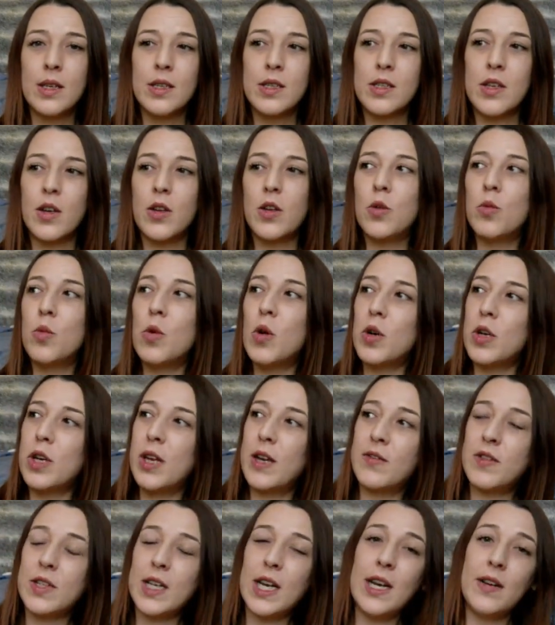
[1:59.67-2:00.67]
So what
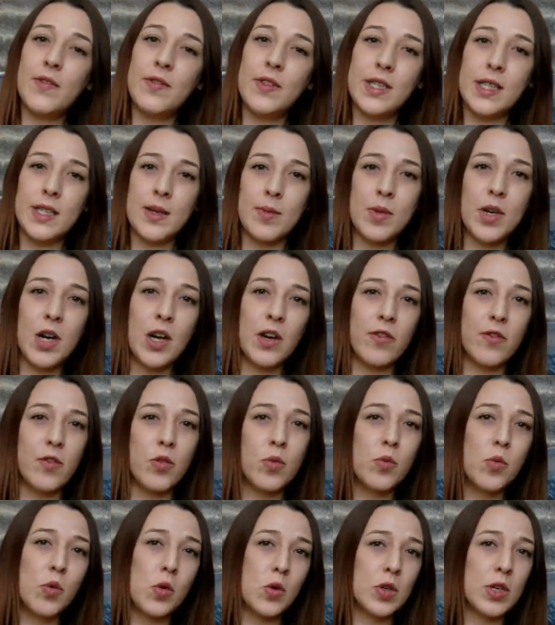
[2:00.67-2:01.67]
you have to have is some kind of
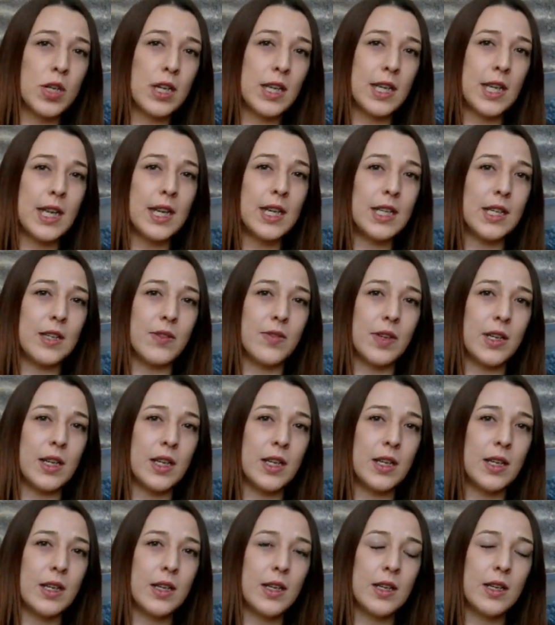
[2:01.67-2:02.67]
reward at the end of
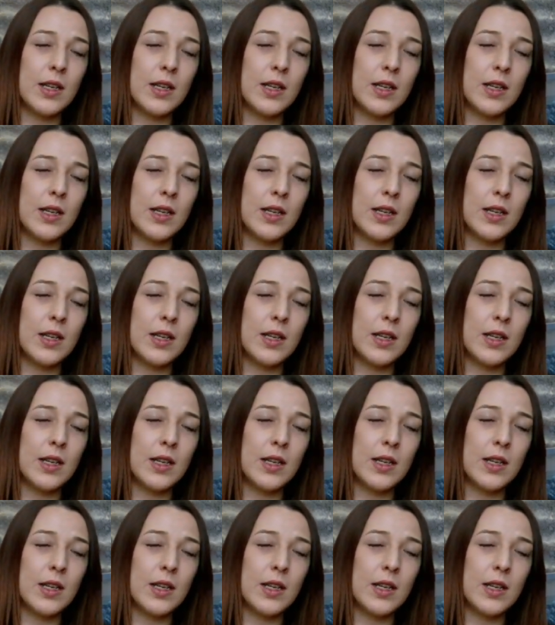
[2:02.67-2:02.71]
it.